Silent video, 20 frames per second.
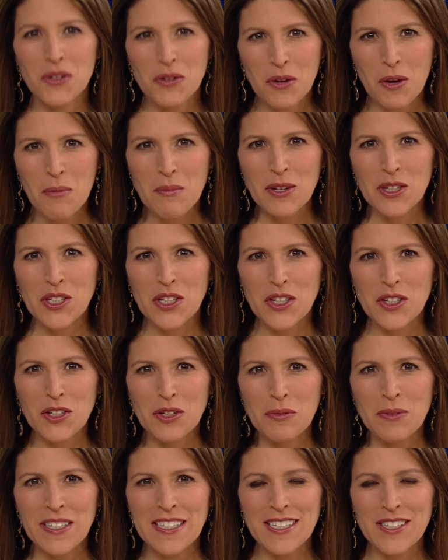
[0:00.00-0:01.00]
grew up in
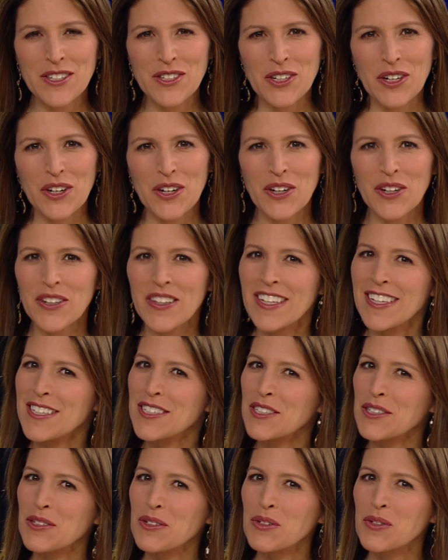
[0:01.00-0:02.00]
Chisholm. He didn't start curling
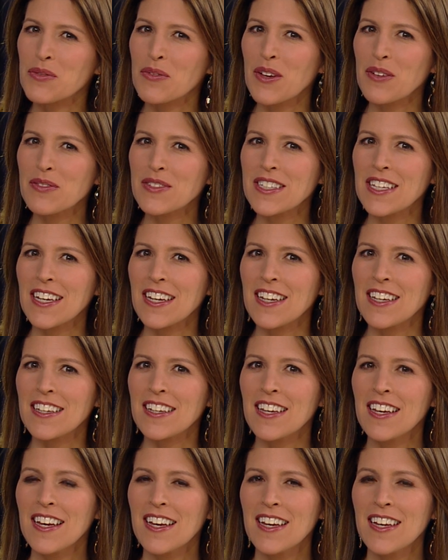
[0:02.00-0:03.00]
until he was 15.